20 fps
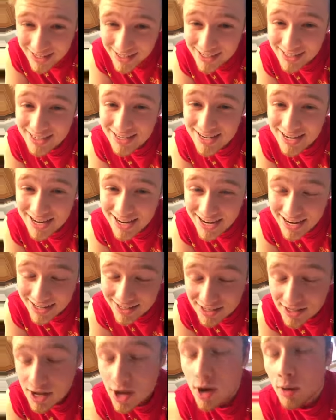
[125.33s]

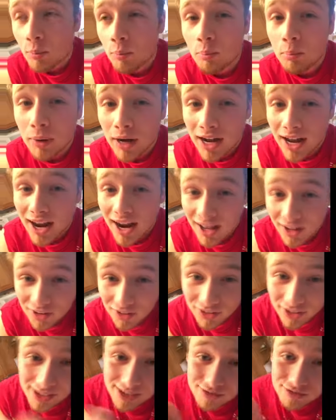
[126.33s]
seeds, but
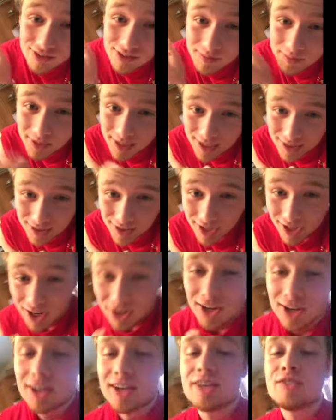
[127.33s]
leave them in
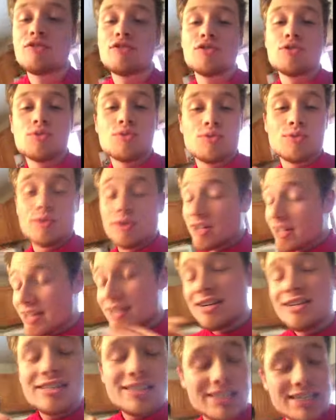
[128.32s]
there if you
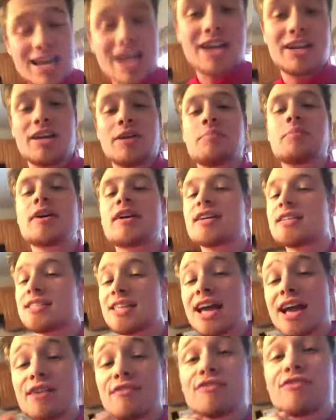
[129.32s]
can stand it because
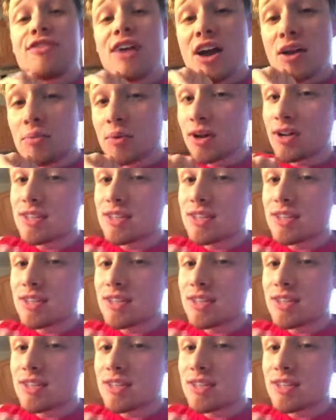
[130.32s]
they have fiber.